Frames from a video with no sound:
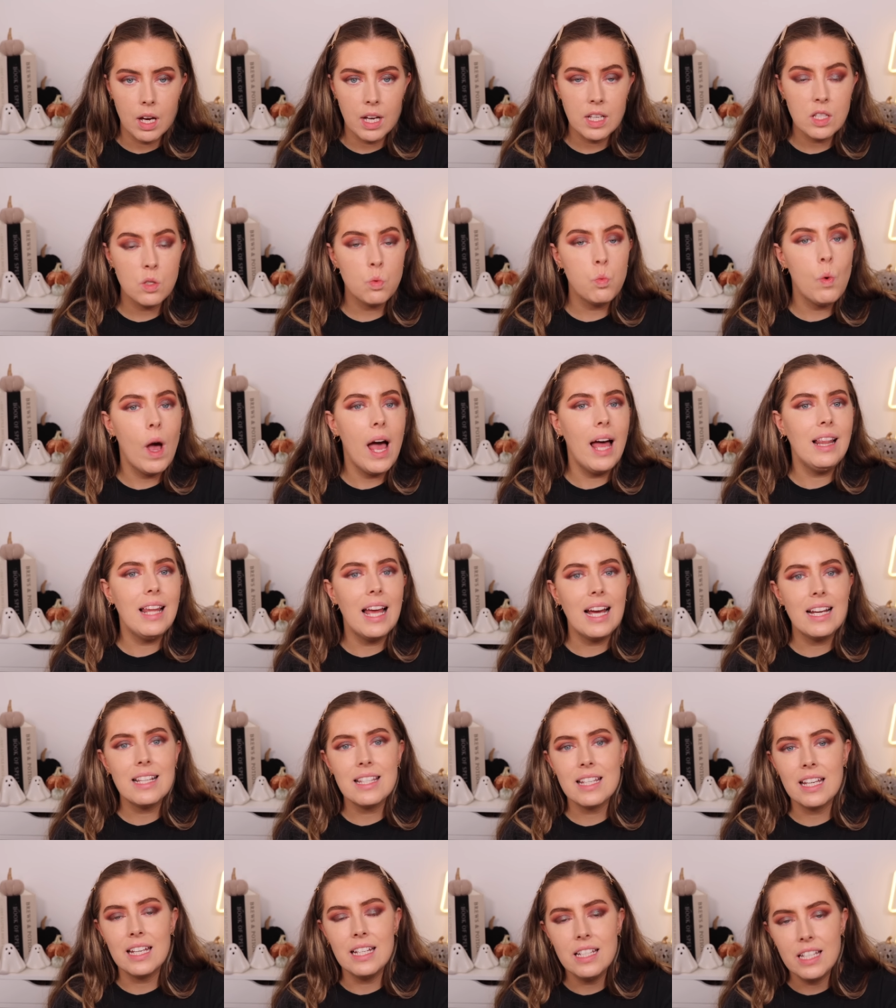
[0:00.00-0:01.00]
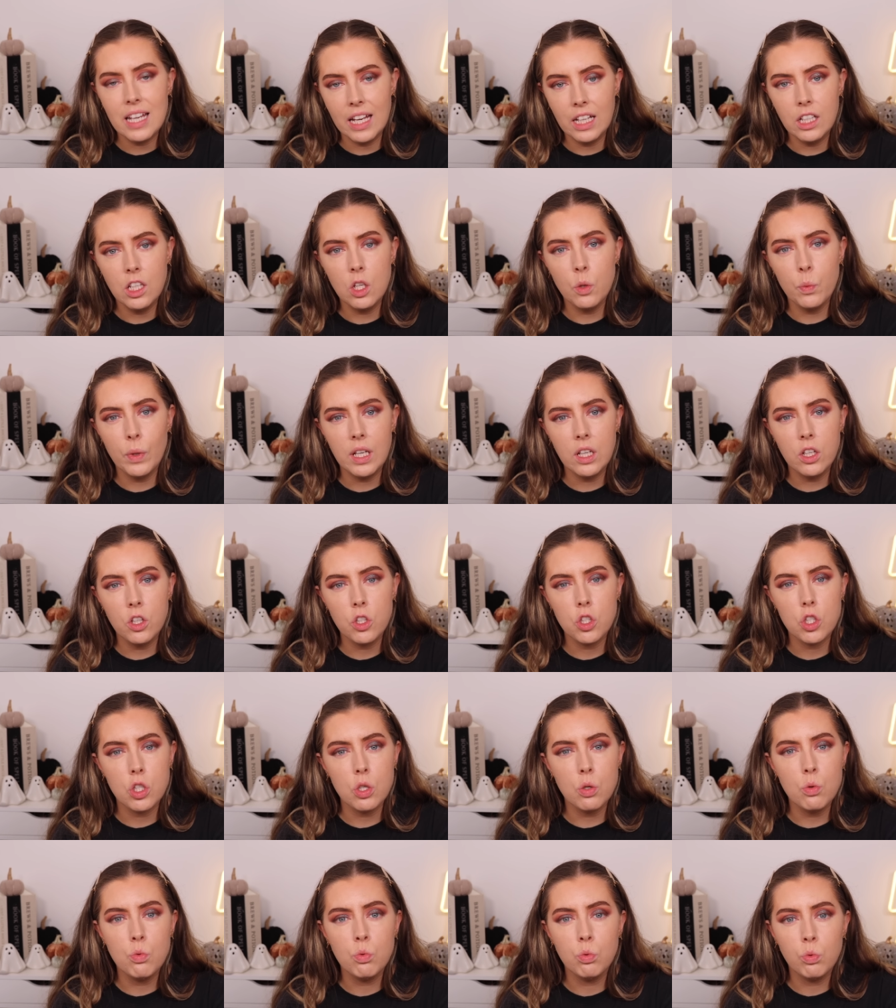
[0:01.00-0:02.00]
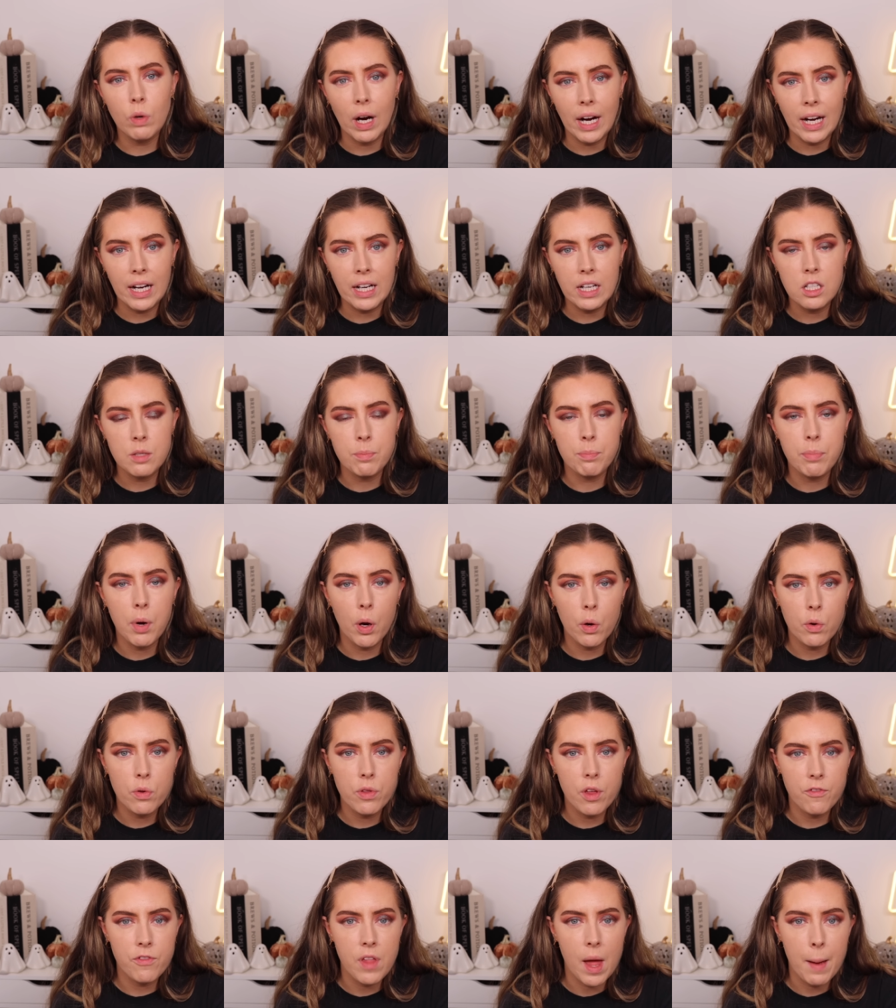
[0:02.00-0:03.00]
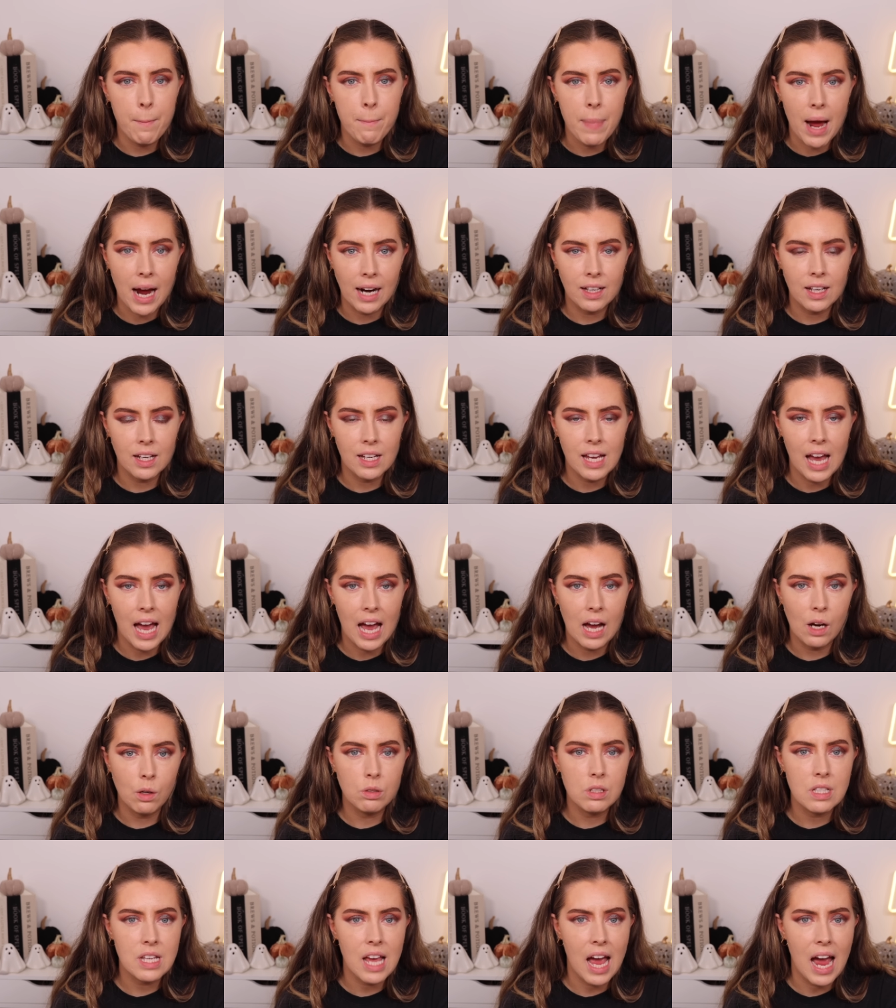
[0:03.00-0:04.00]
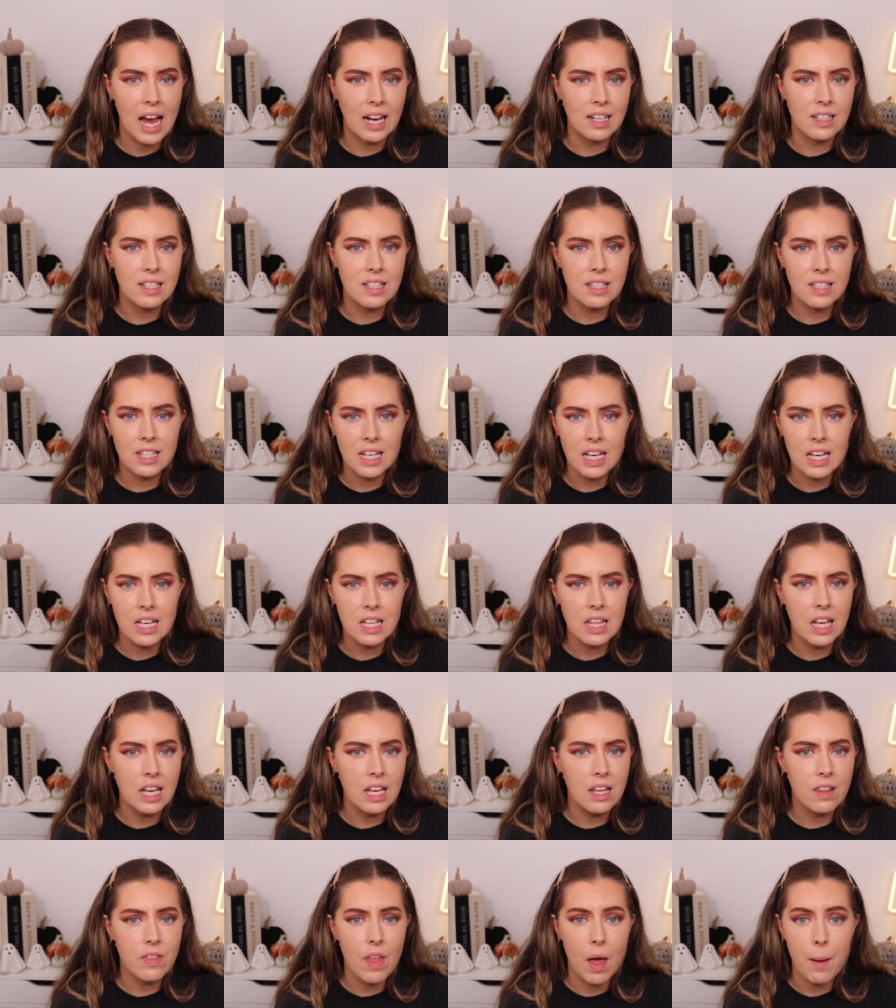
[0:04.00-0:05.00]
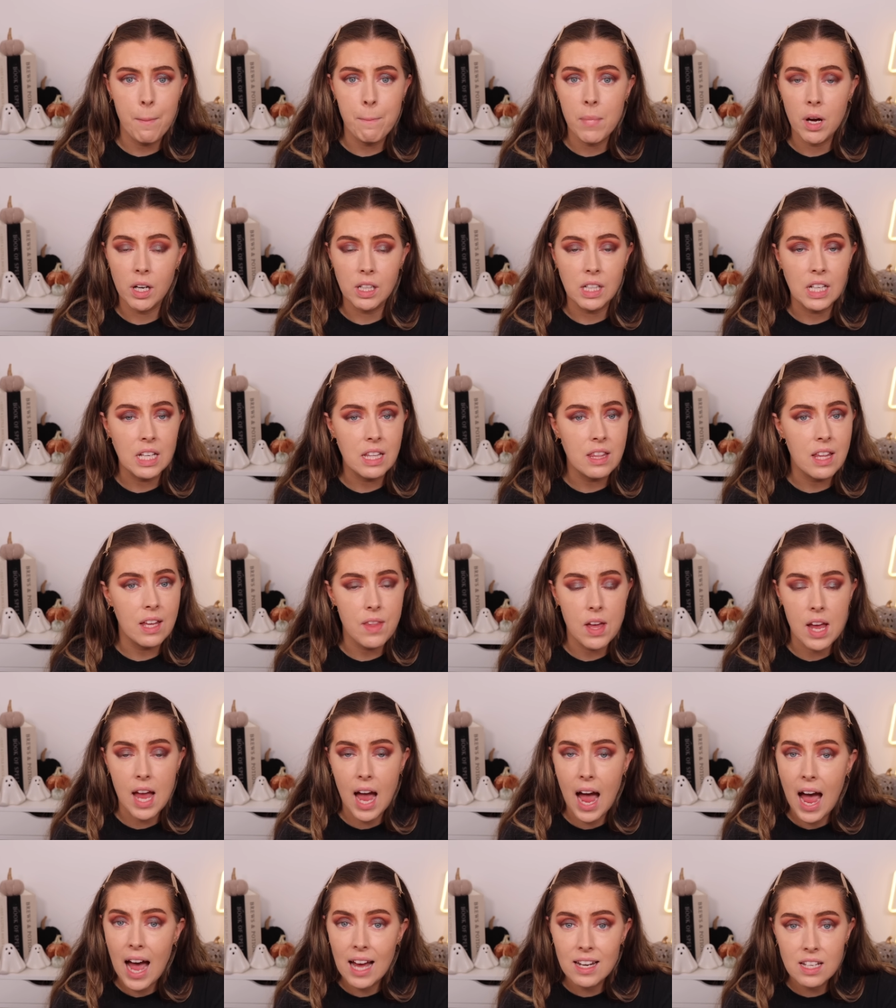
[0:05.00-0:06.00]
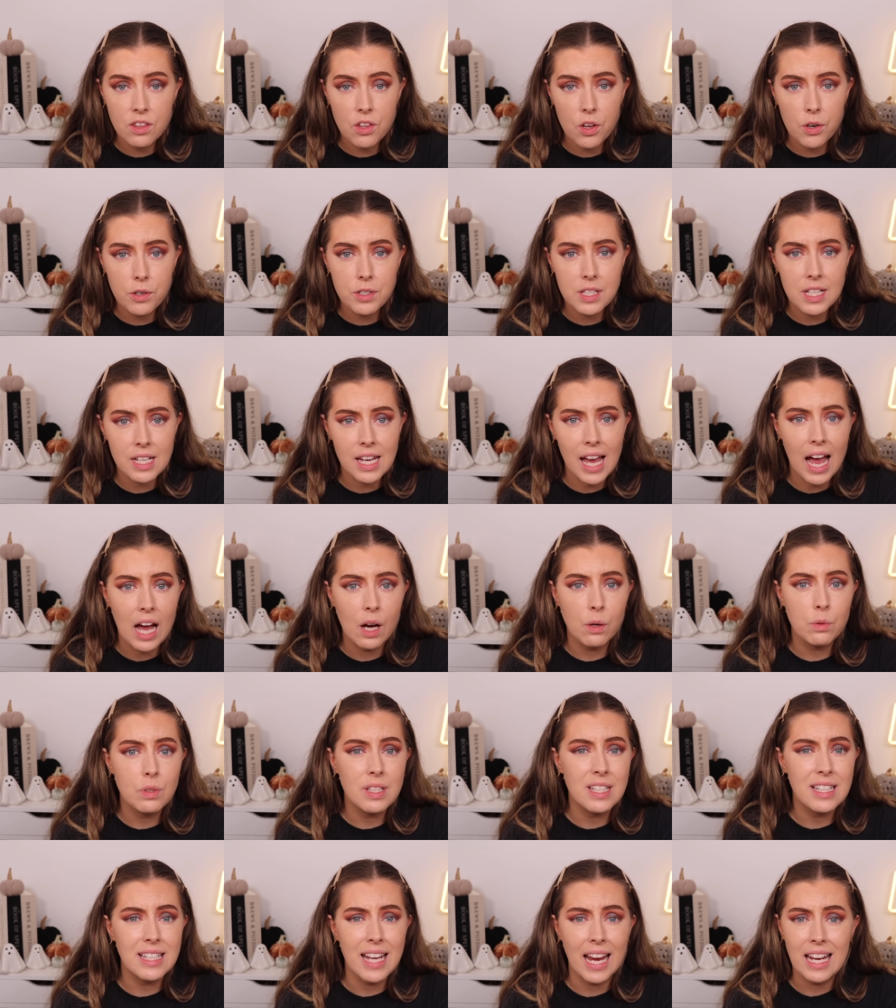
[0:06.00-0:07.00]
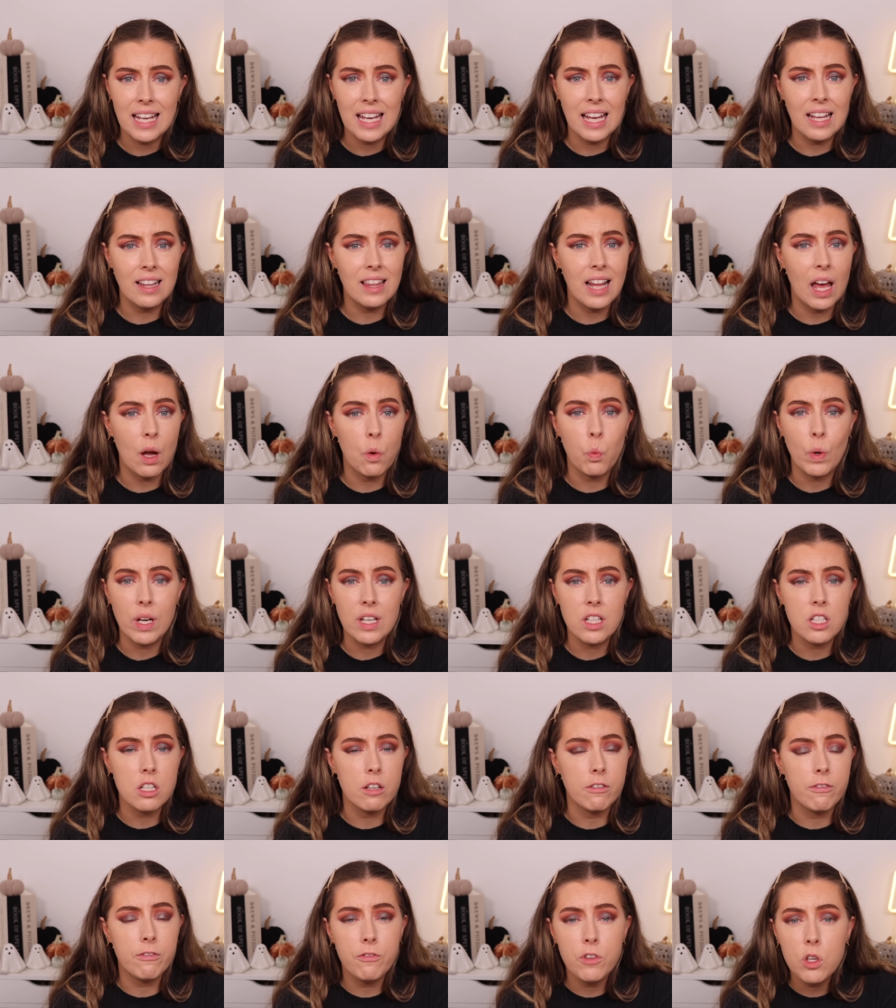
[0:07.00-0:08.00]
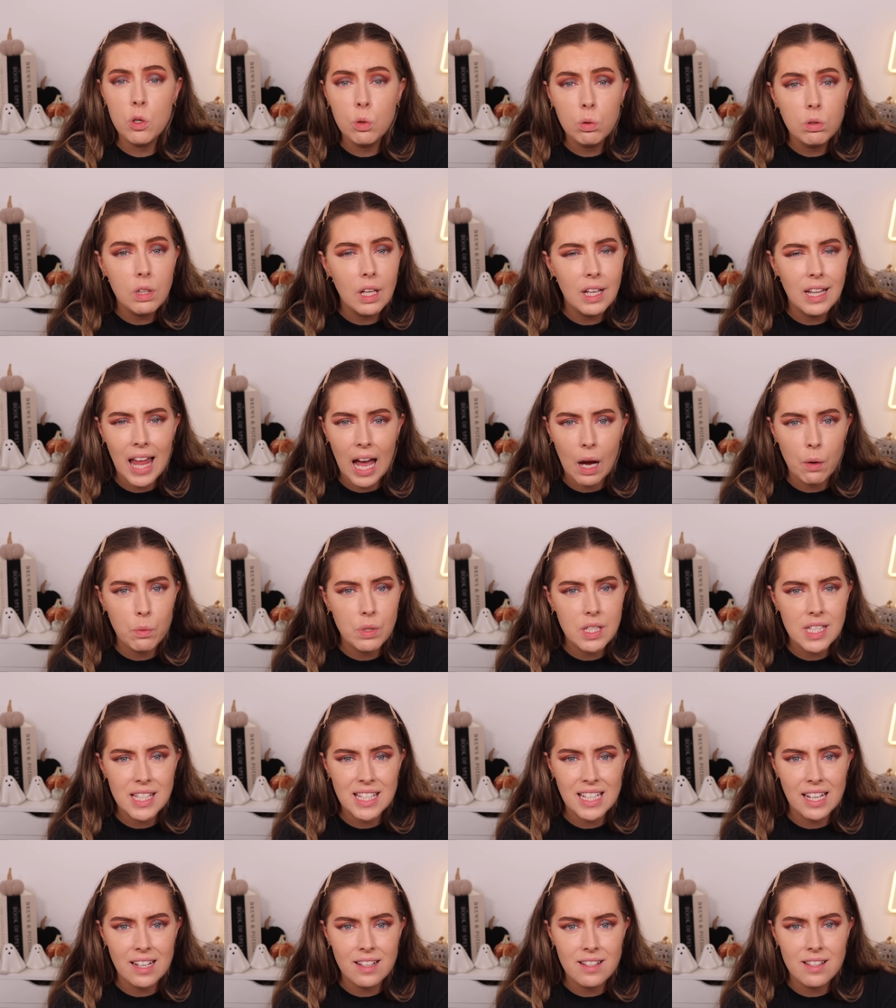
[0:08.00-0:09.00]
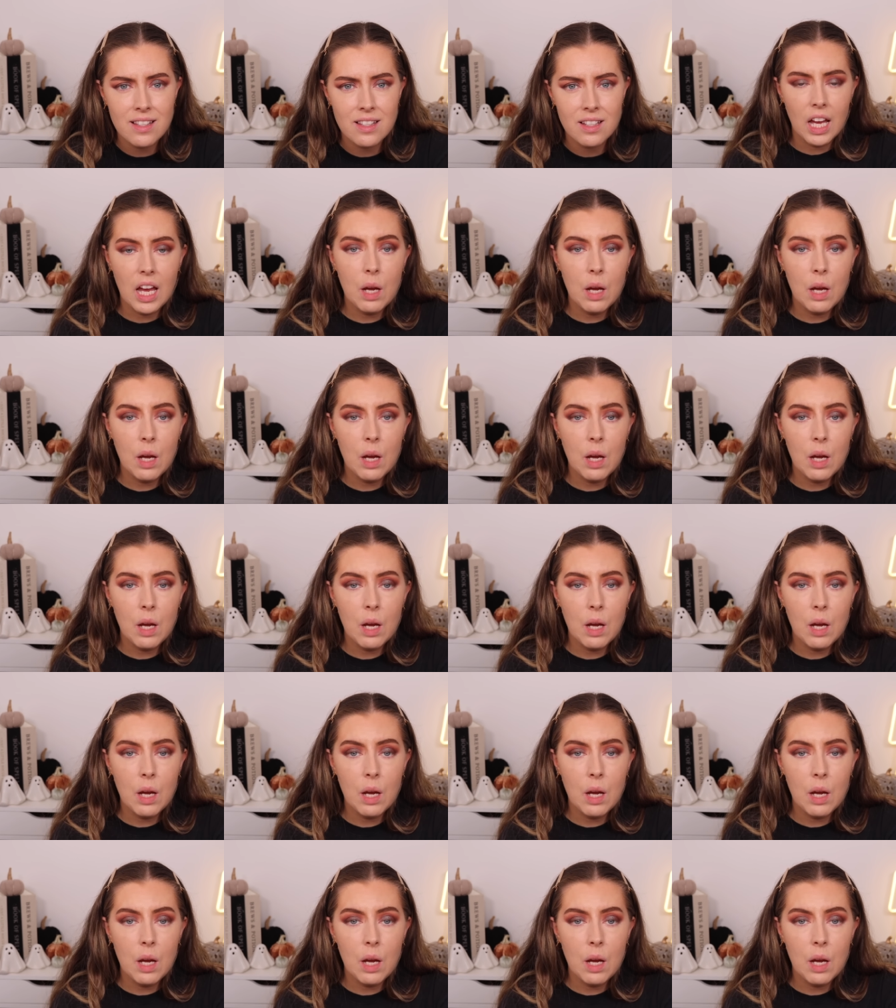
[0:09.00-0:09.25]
as well as continuing to raid both of their bank accounts and stealing their money that they had in those accounts, taking their winter fuel allowances.